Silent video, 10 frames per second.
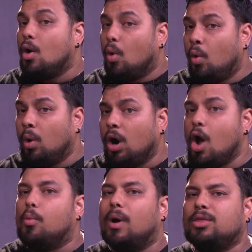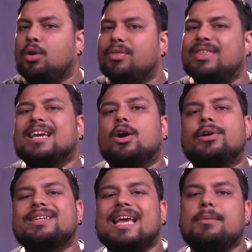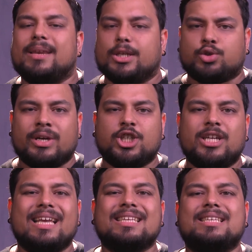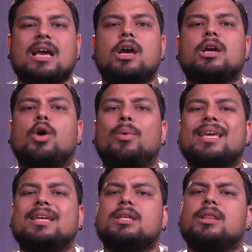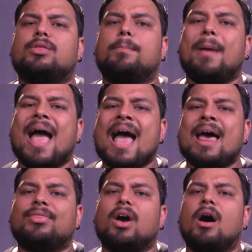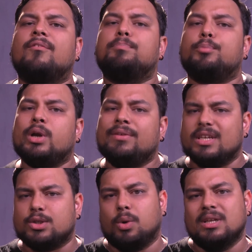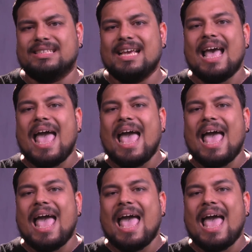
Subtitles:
or whether the current administration is going the path of previous ones